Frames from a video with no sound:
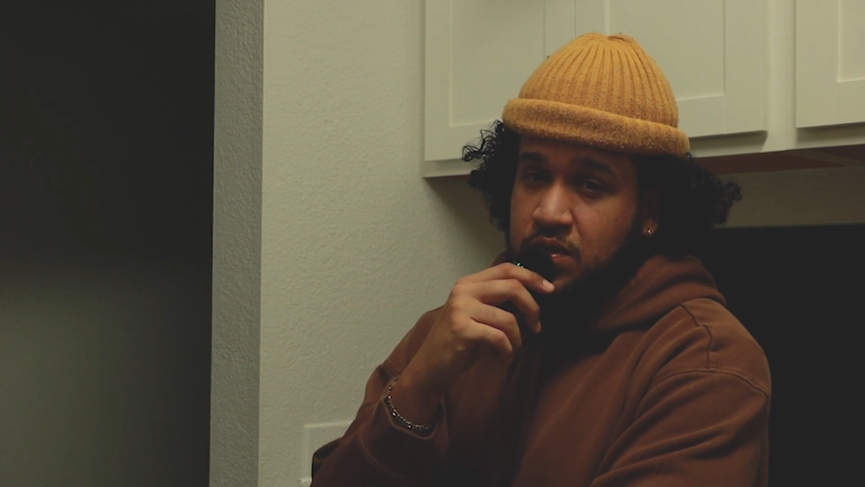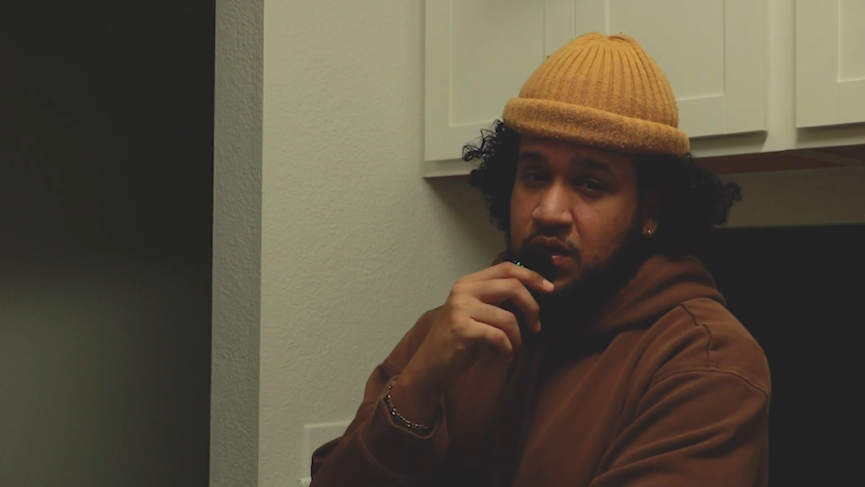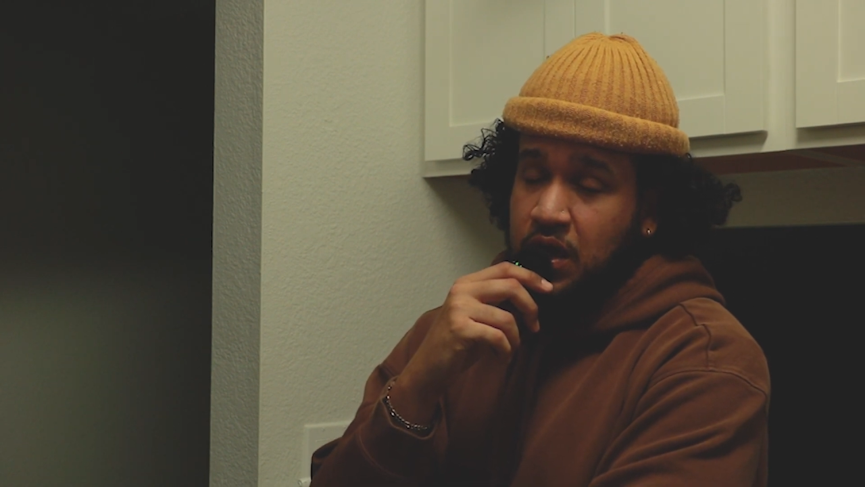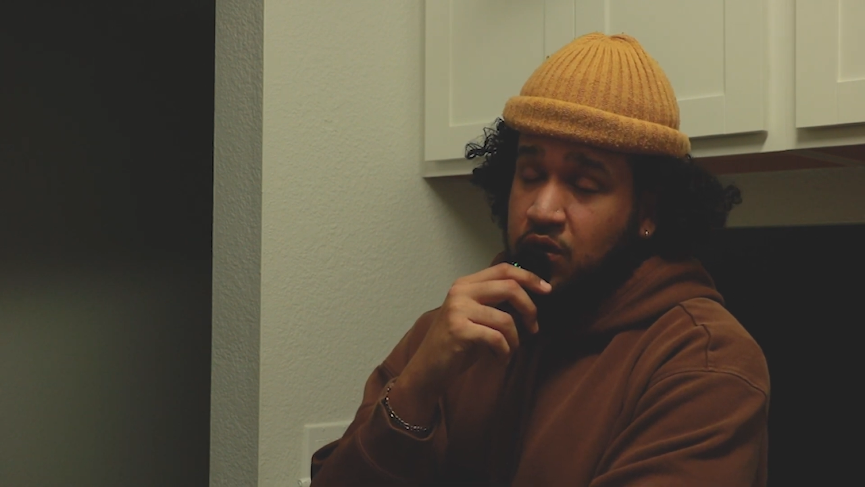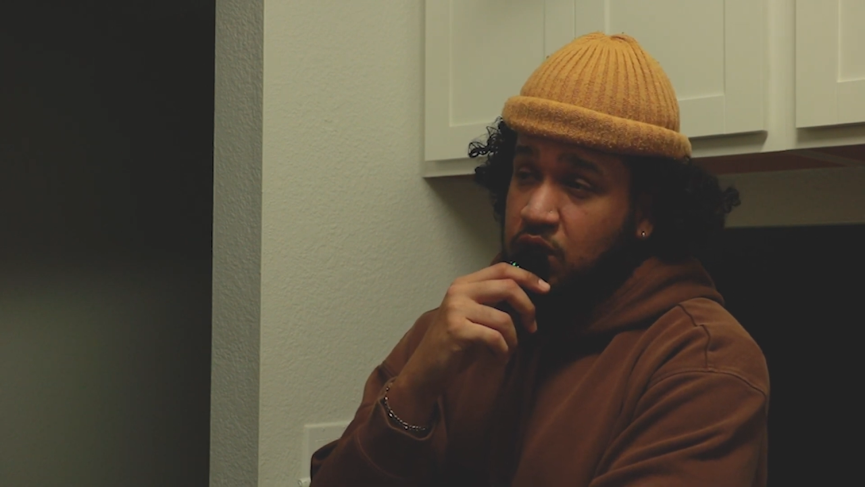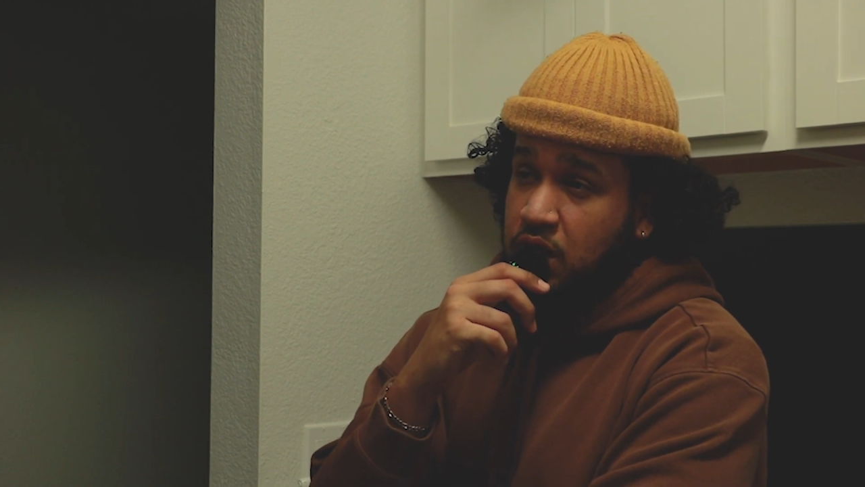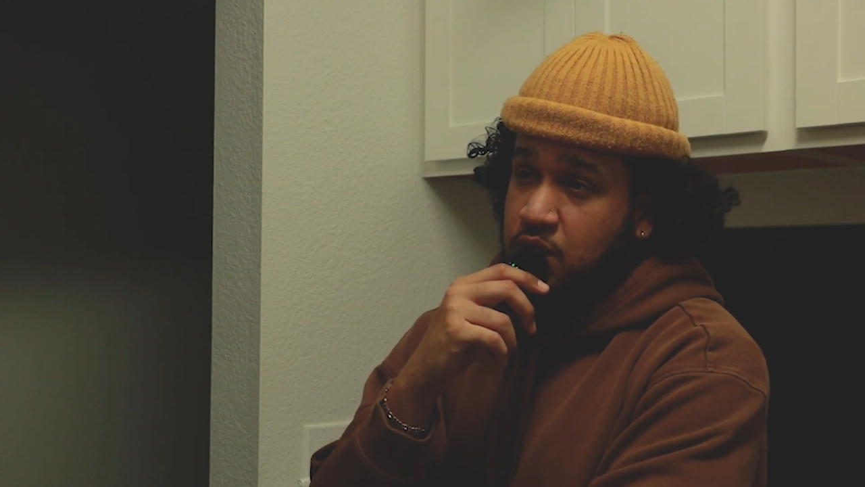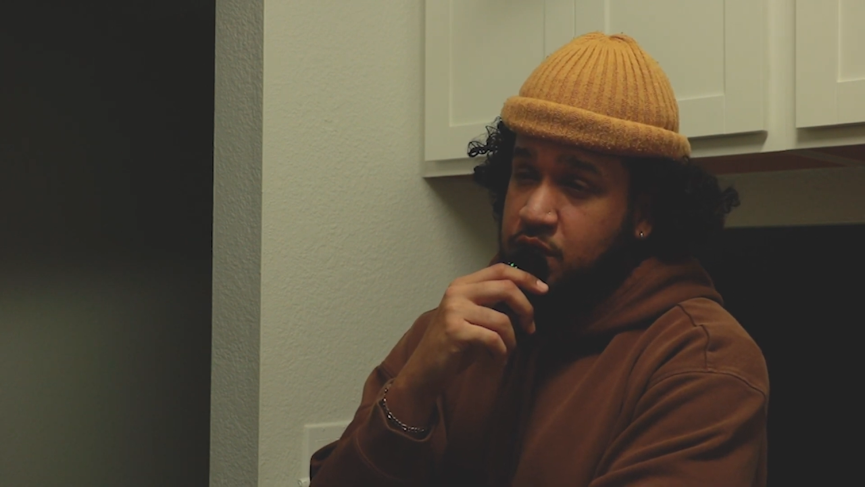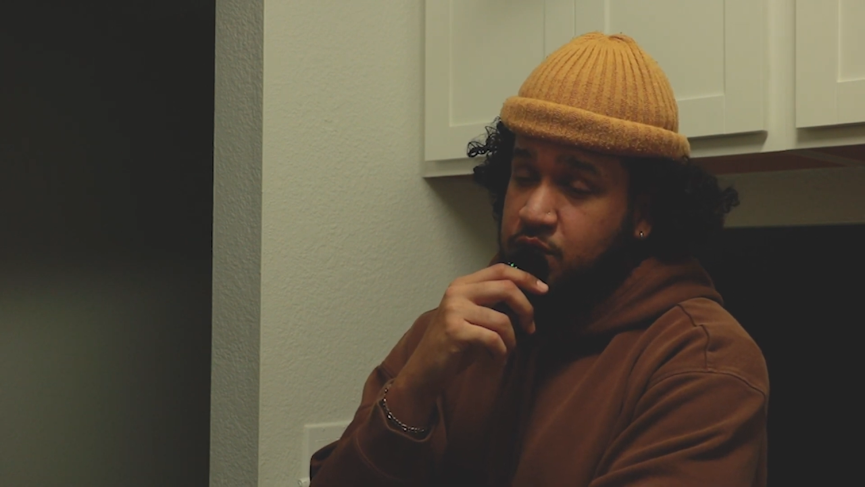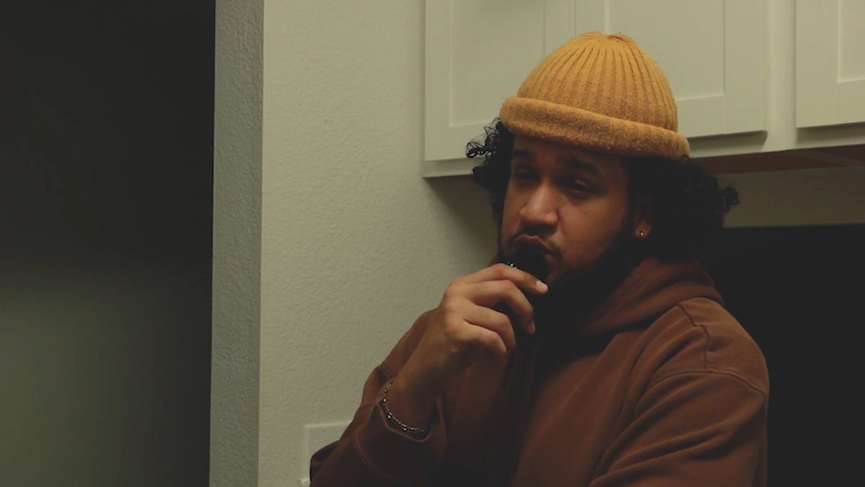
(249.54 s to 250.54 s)
I know a lot of
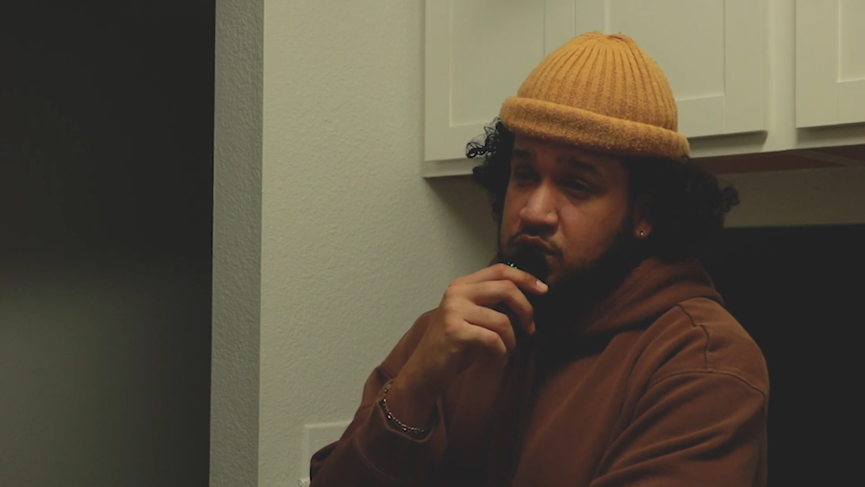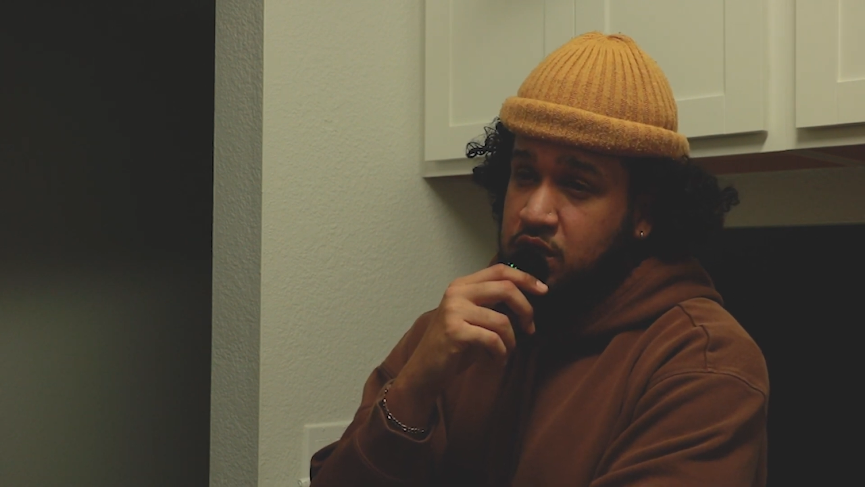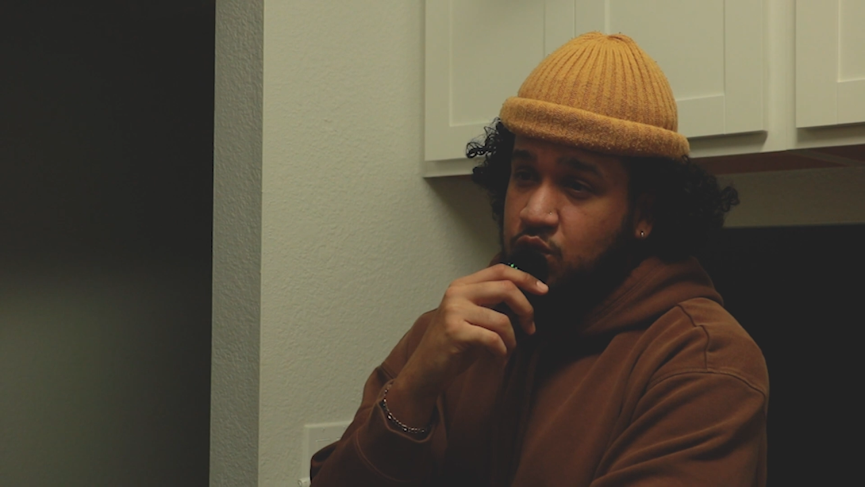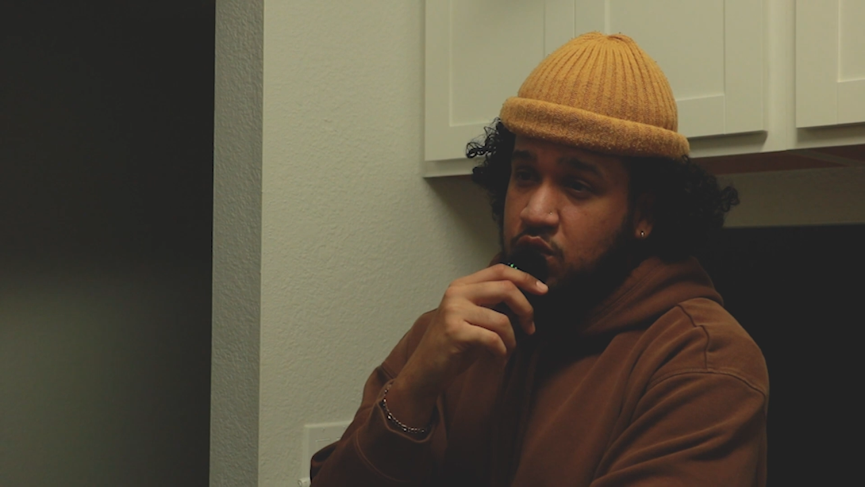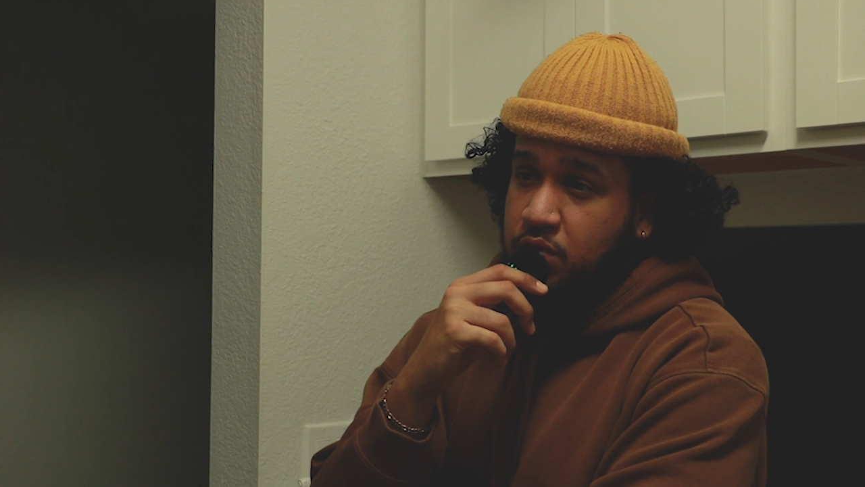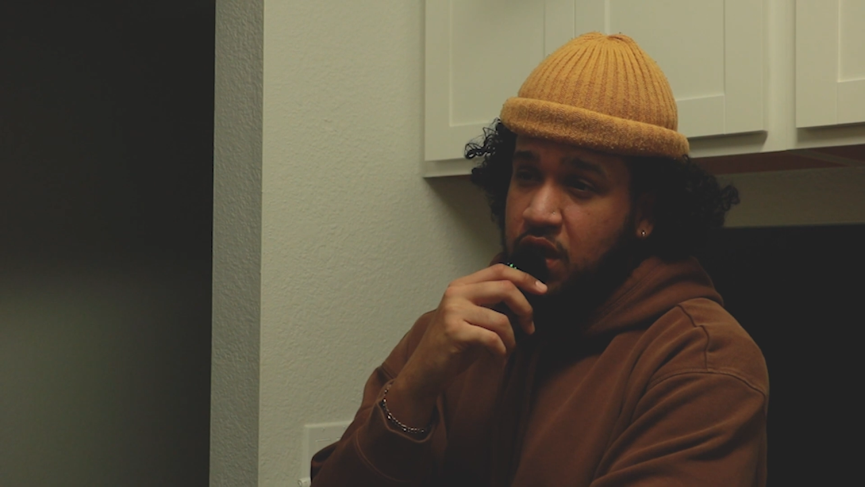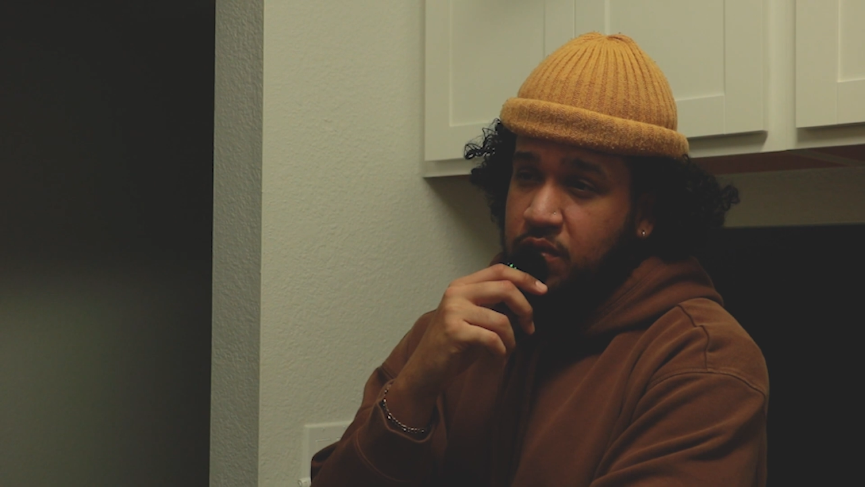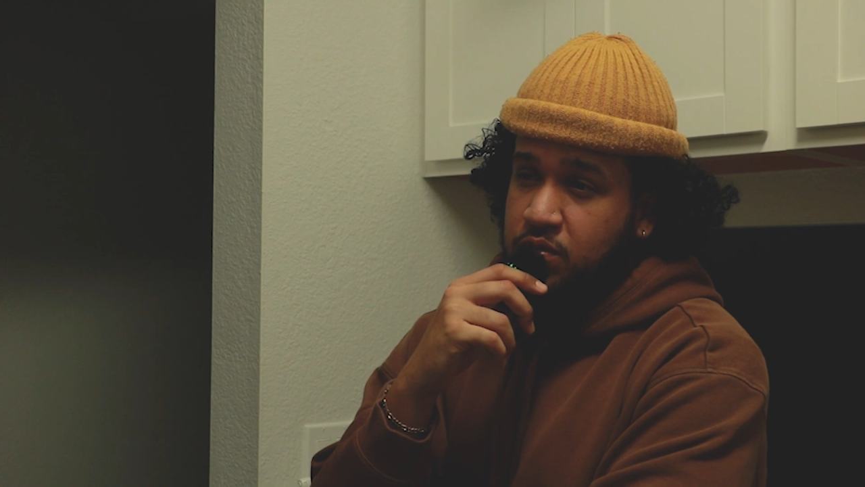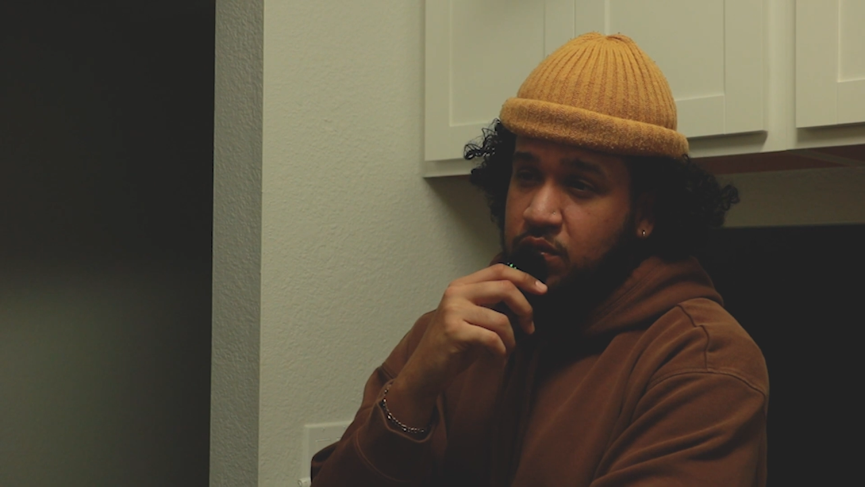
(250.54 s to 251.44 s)
people will say, well, pop-